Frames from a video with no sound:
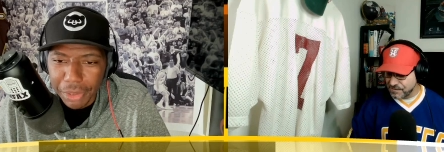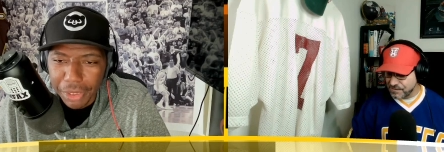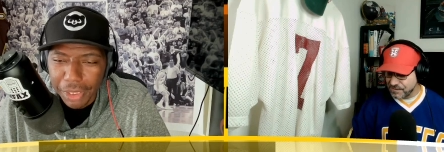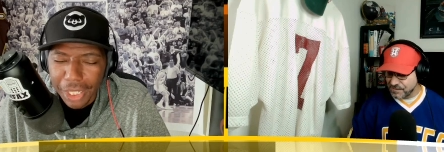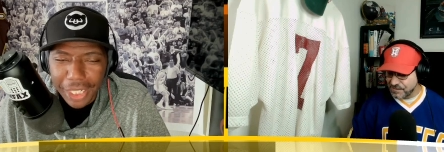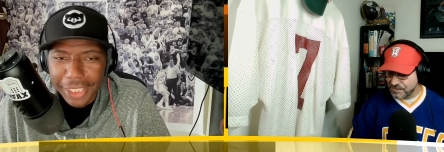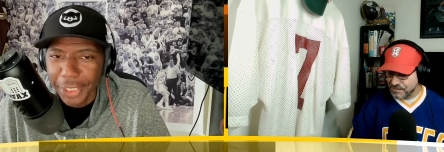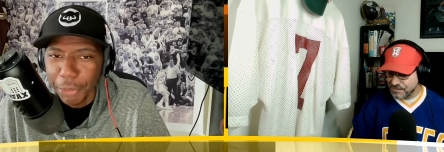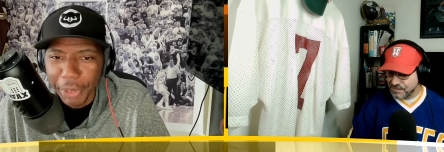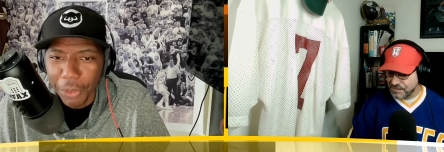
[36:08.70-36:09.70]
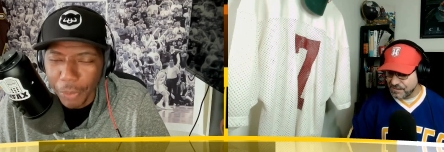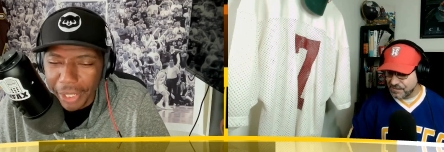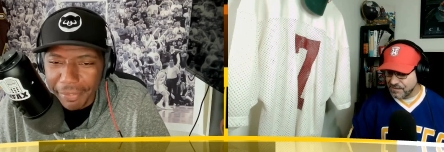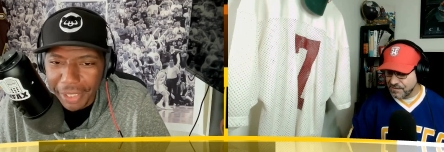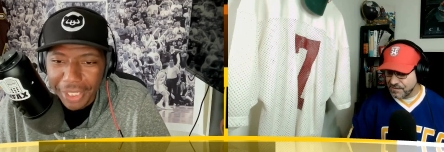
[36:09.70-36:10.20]
Speaker 1: games because it'll be
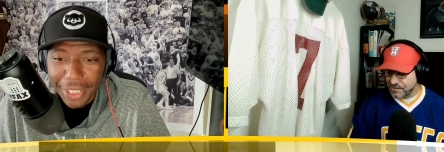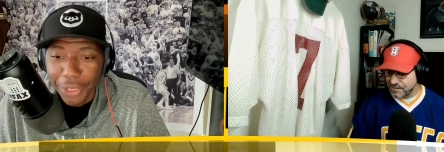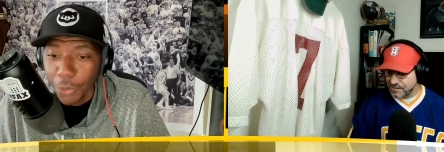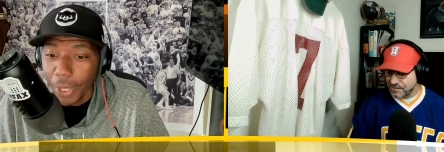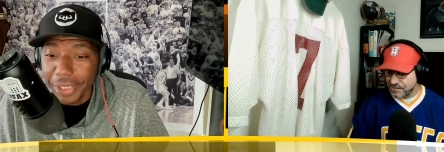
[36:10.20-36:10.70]
irrelevant. The